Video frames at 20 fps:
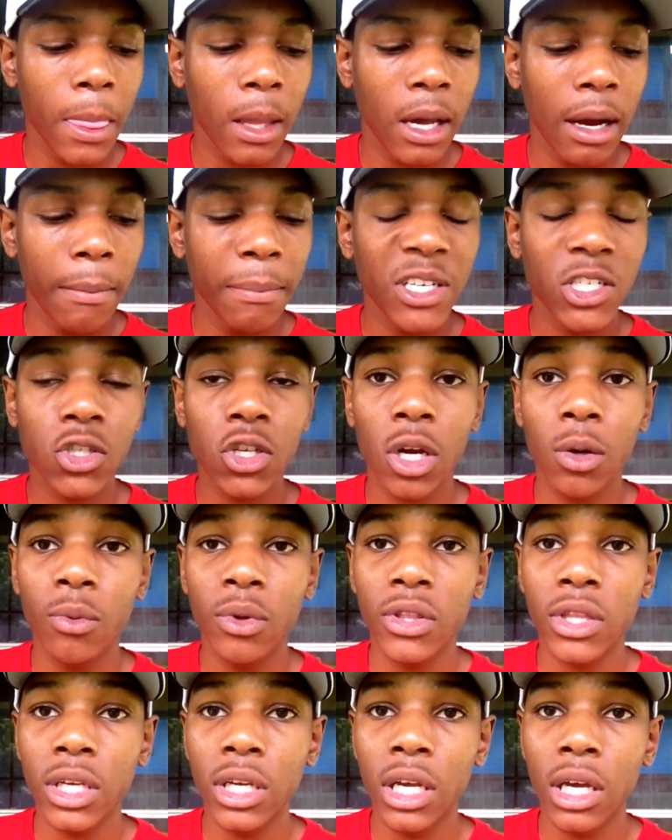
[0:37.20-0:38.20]
gonna start
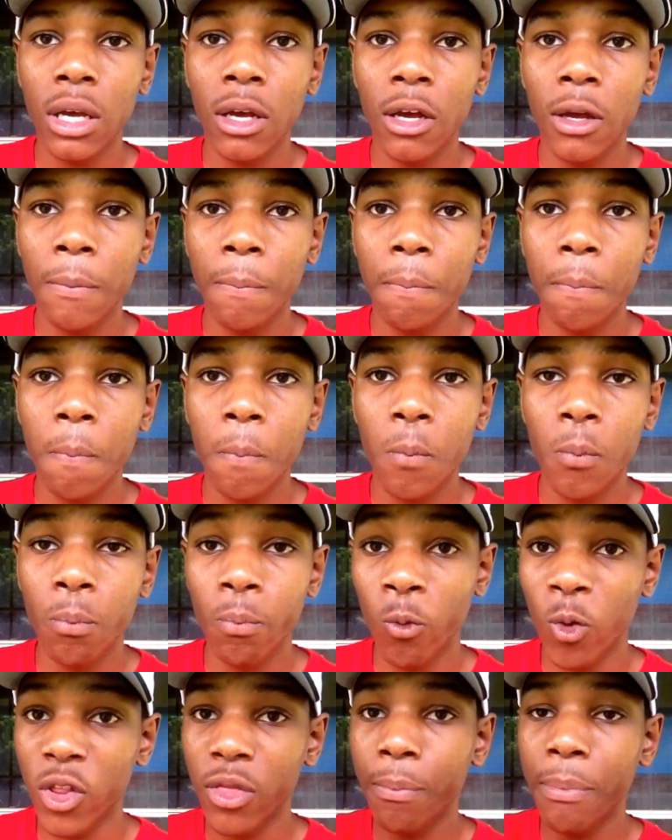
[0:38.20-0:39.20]
with the
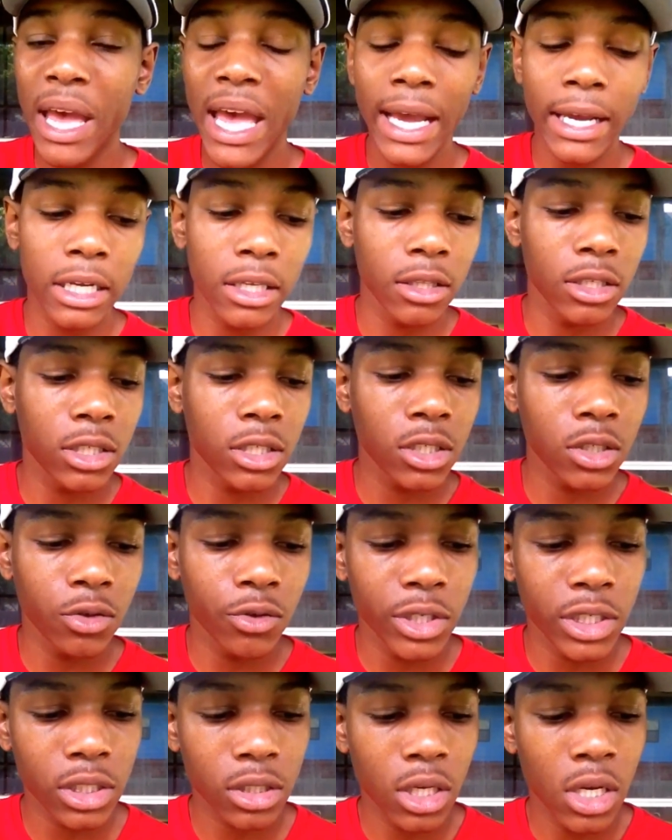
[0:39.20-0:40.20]
with packing the
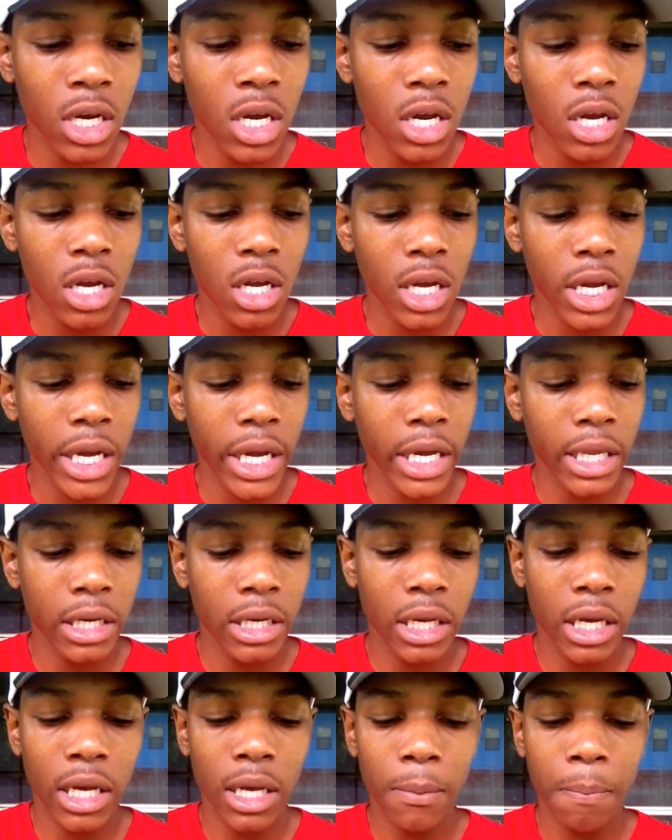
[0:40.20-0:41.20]
cigarettes, and
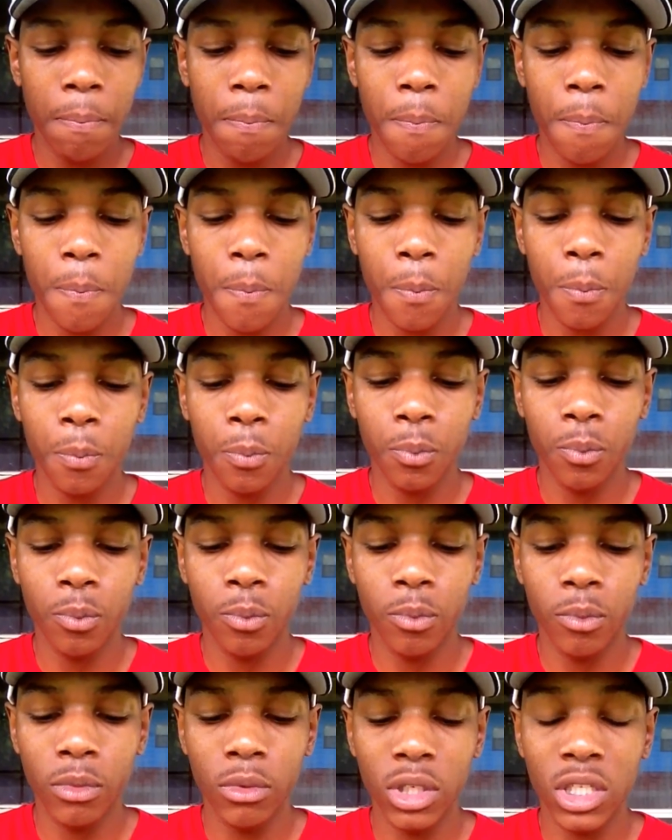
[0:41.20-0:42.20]

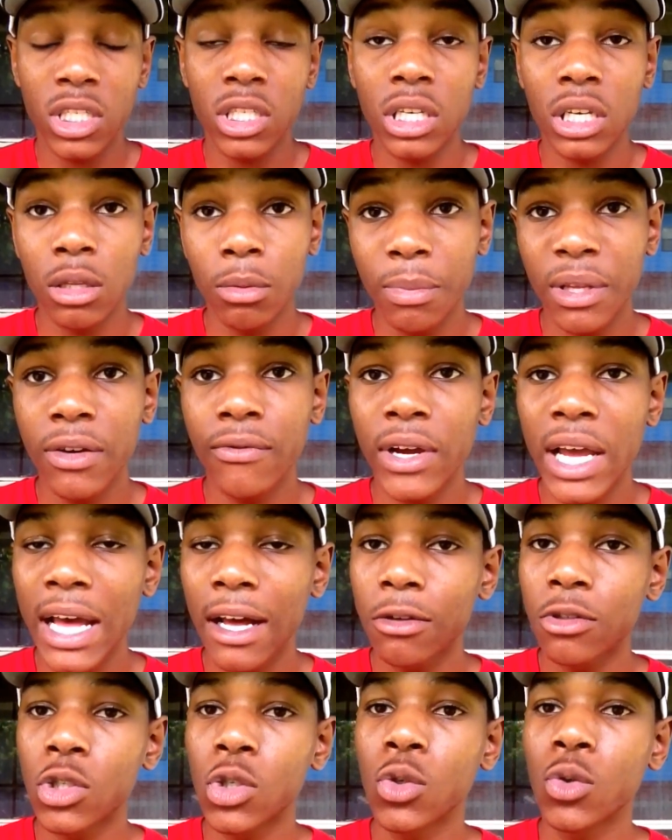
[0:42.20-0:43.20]
this is a little bit of a
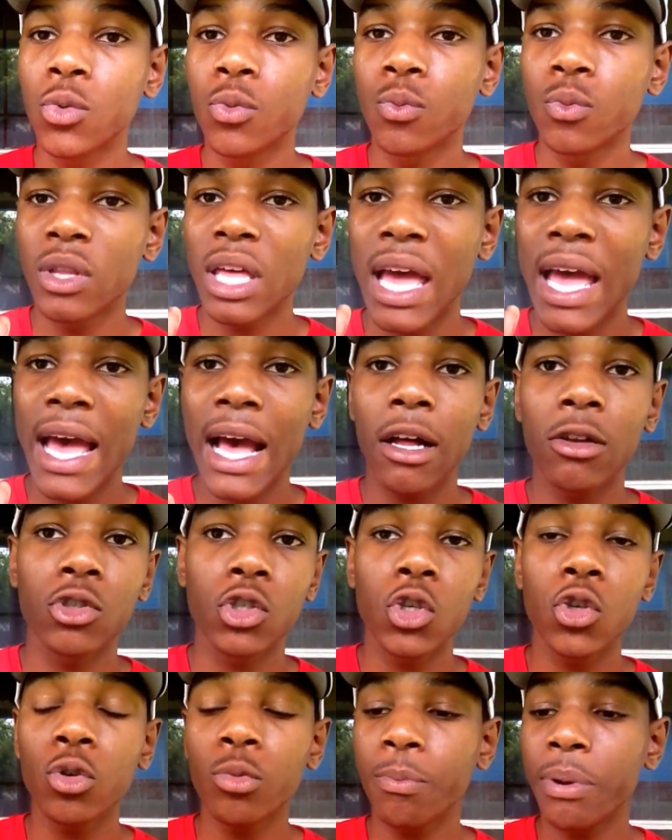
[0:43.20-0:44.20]
how to
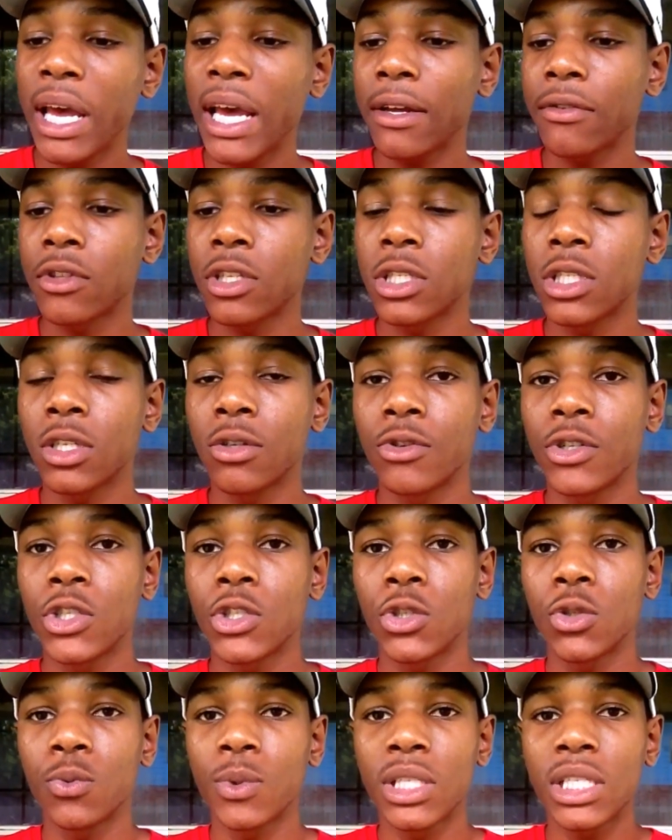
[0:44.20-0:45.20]
pack the
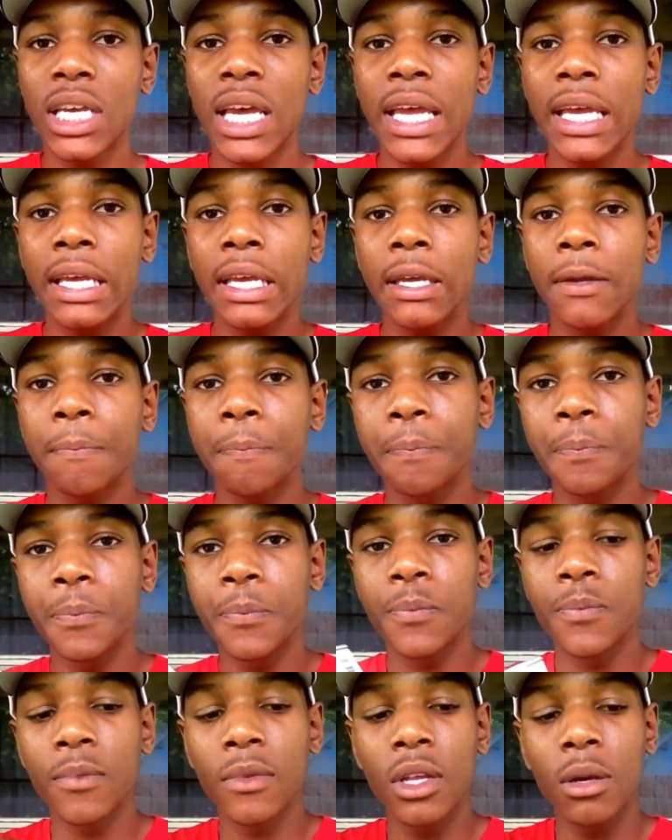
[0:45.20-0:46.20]
cigarettes. You would take it,
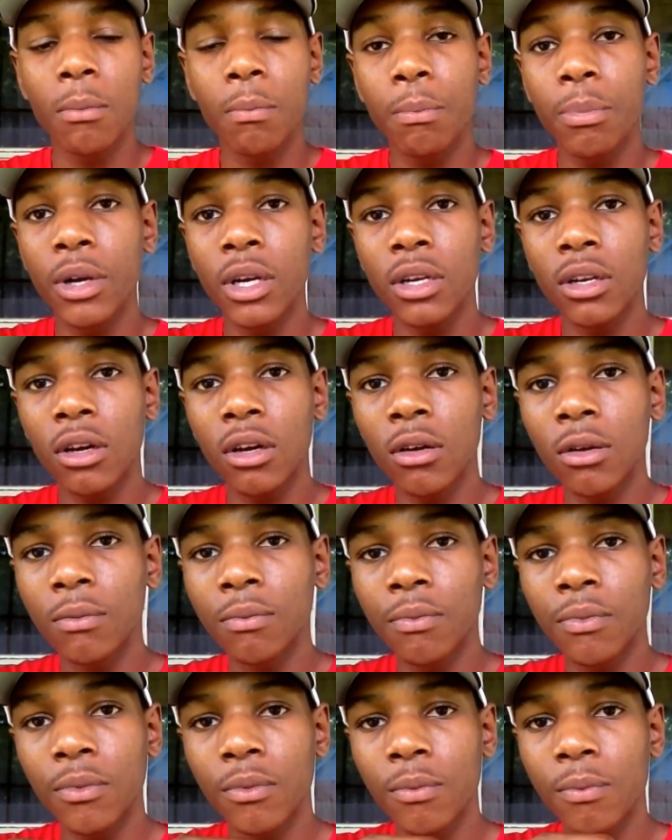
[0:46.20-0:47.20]
put it
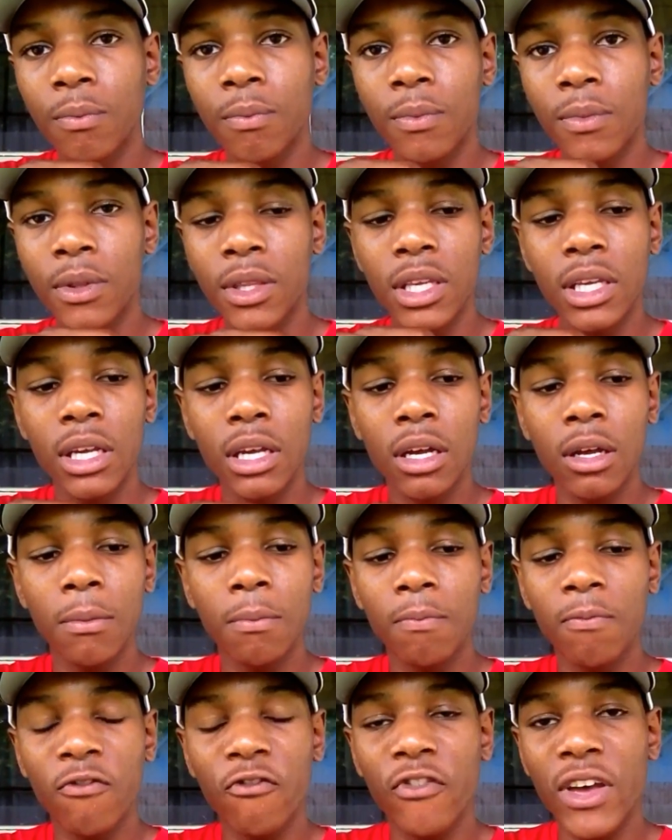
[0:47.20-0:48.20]
on the
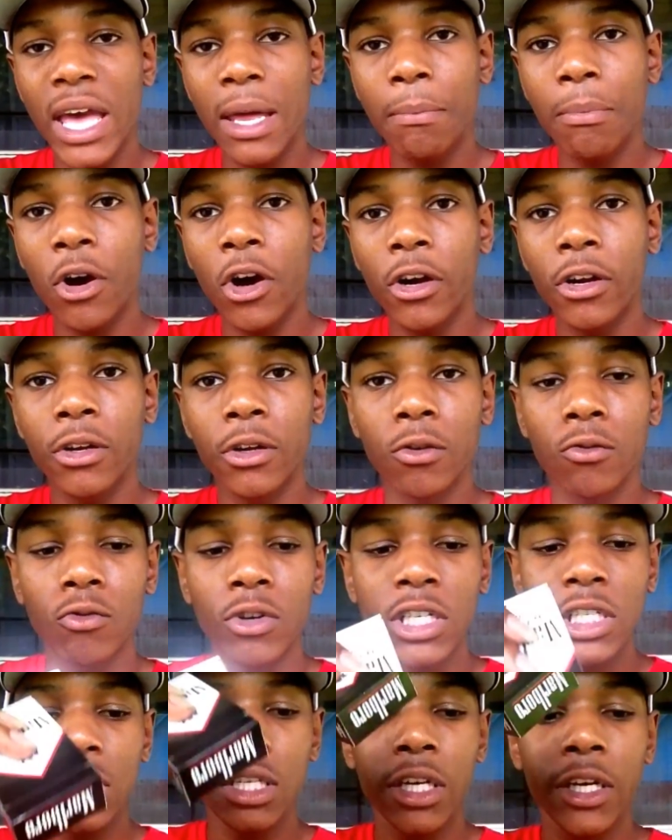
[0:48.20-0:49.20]
back part of your
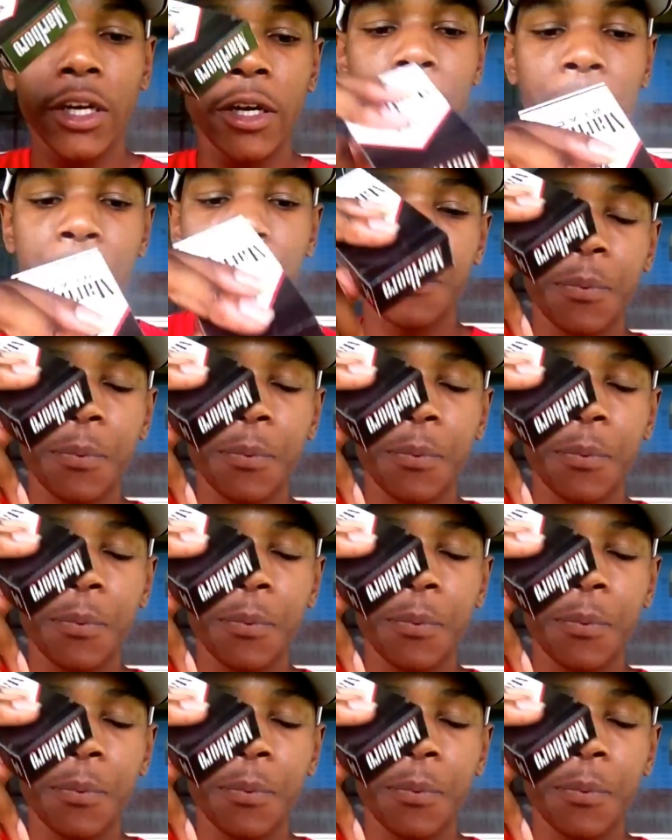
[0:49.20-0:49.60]
wrist here,